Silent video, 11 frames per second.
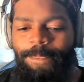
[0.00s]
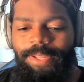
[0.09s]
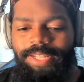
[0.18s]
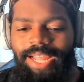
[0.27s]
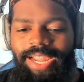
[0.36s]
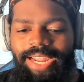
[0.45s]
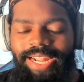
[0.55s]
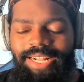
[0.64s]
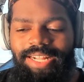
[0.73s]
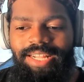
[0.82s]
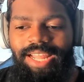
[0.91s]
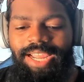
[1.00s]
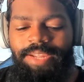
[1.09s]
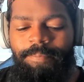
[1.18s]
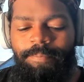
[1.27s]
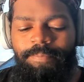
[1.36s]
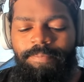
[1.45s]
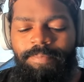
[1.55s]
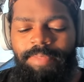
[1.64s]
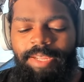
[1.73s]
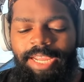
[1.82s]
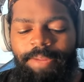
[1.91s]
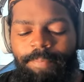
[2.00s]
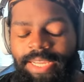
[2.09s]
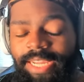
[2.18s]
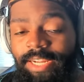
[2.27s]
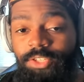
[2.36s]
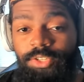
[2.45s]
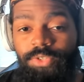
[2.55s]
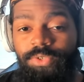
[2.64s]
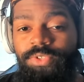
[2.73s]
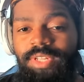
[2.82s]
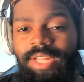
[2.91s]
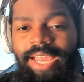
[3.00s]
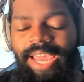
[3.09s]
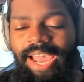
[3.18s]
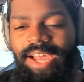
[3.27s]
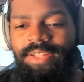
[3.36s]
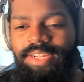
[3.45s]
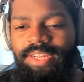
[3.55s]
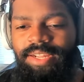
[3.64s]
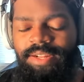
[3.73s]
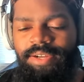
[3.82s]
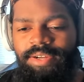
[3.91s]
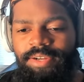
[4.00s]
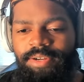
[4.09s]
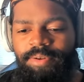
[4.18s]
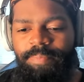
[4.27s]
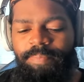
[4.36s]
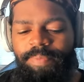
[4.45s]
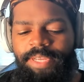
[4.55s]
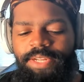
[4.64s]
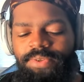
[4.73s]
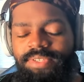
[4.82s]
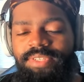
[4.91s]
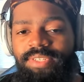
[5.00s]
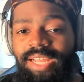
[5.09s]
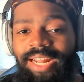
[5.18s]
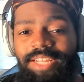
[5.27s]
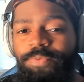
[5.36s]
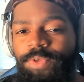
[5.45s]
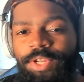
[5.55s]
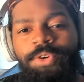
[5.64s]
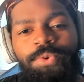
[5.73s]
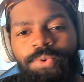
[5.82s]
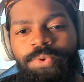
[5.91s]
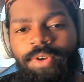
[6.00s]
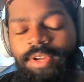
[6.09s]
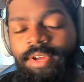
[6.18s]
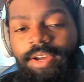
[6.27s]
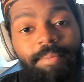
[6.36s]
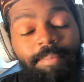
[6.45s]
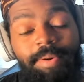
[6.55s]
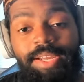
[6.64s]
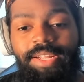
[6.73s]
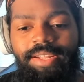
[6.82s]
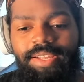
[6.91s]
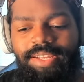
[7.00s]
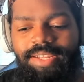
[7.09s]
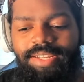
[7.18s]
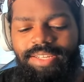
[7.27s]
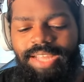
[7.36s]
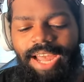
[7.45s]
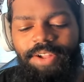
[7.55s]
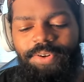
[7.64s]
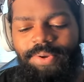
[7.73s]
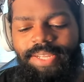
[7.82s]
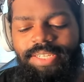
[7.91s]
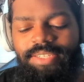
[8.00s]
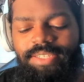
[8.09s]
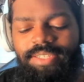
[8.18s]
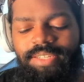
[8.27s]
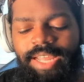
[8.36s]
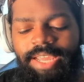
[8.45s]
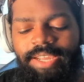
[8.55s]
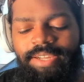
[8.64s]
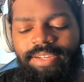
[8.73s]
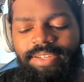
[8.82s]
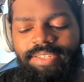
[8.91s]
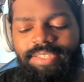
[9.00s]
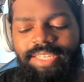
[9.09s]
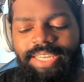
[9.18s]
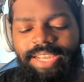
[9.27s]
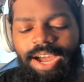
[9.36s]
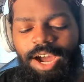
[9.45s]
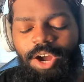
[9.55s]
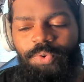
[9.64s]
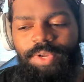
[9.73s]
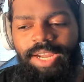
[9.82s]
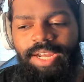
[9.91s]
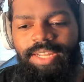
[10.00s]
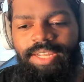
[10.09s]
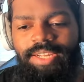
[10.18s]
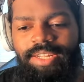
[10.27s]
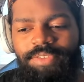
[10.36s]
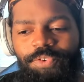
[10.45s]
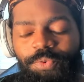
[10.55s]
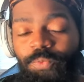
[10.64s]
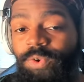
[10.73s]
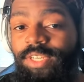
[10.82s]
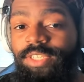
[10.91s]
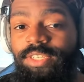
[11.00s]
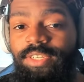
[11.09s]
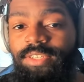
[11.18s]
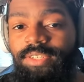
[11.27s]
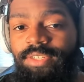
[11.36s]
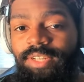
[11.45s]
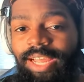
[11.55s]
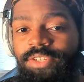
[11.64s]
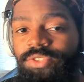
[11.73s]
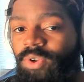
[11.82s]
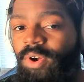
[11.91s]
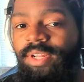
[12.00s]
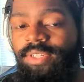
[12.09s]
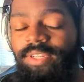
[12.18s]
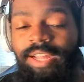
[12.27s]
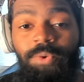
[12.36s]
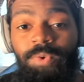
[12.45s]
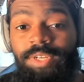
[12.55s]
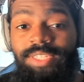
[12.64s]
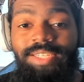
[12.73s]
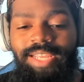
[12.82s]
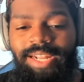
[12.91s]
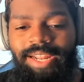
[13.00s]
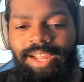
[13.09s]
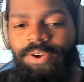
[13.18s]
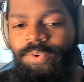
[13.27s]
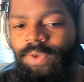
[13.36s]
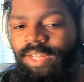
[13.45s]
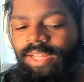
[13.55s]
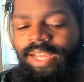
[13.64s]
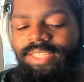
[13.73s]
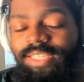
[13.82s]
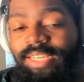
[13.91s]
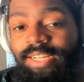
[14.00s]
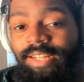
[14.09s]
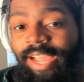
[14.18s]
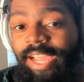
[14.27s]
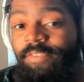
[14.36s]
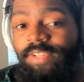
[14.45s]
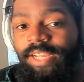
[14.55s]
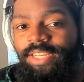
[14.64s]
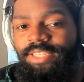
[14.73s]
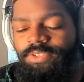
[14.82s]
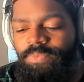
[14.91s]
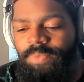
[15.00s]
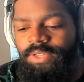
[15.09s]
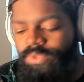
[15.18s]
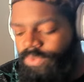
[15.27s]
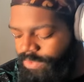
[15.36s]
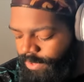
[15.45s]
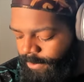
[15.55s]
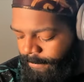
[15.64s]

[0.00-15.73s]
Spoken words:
Like, and like it being introduced to like Alan and Peters is like, that's pretty cool. But I don't know, it's just like seeing Ariani from where she like started to like where she's at now, and like seeing like everything she's been through.